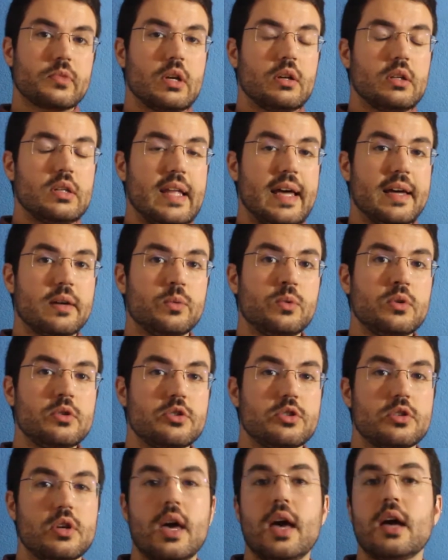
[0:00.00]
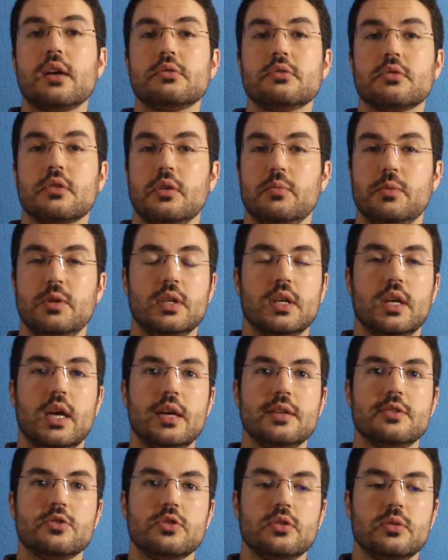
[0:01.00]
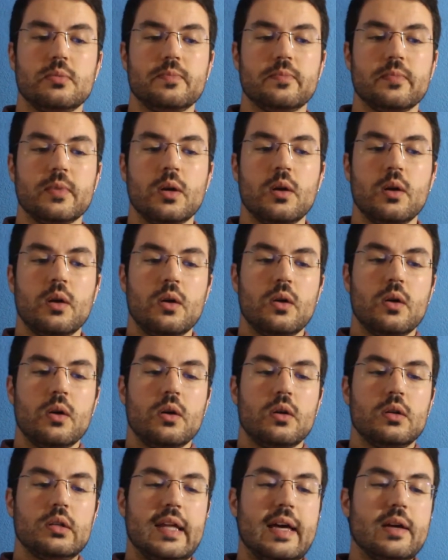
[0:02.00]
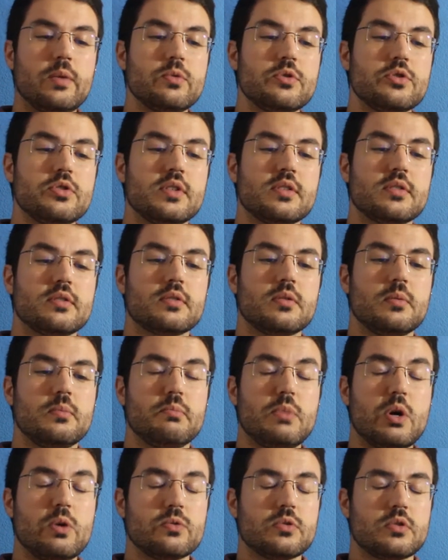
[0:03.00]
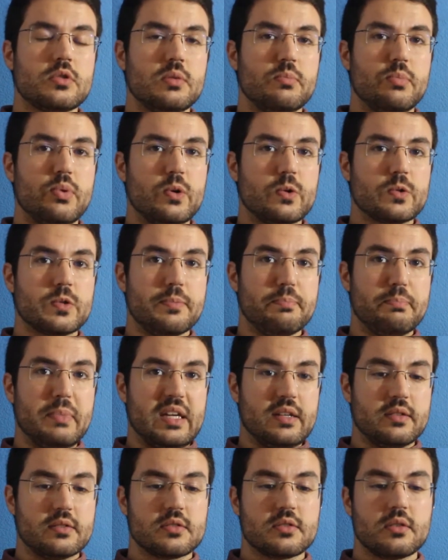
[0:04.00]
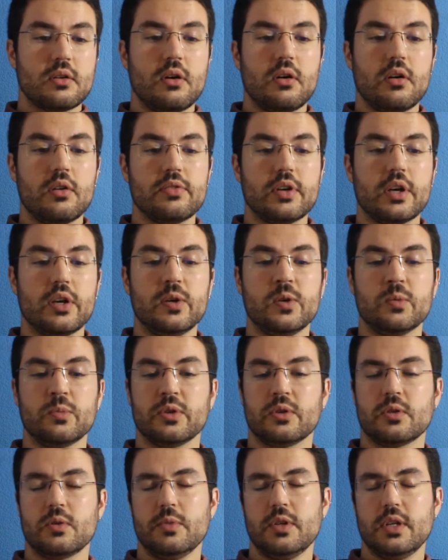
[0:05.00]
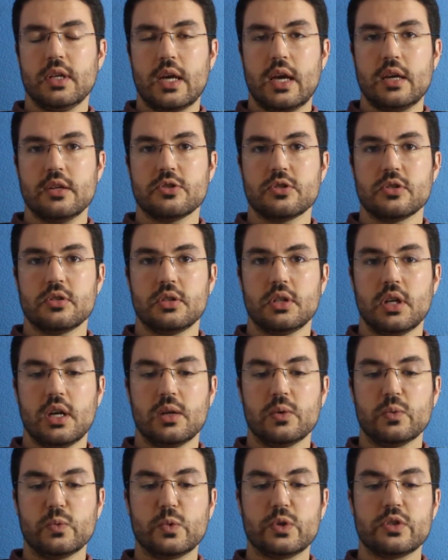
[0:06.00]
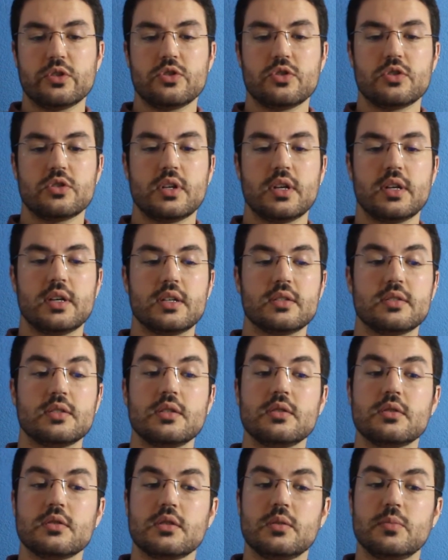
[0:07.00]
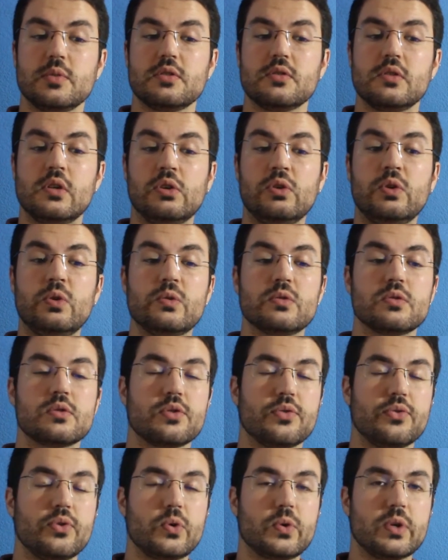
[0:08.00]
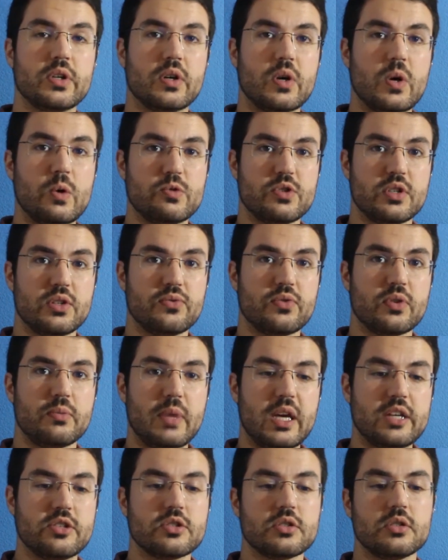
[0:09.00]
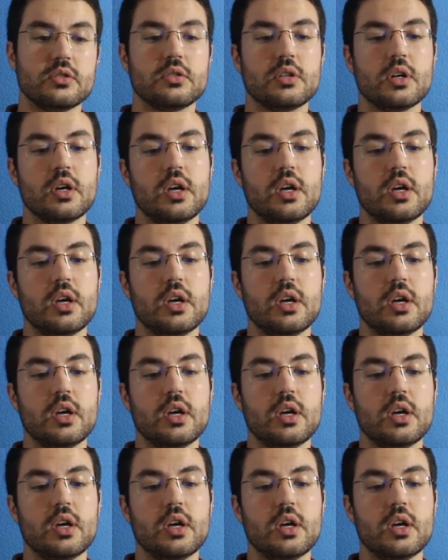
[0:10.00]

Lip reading: Language and communication. Language is the most important means of human communication, in which a system is used for encoding information.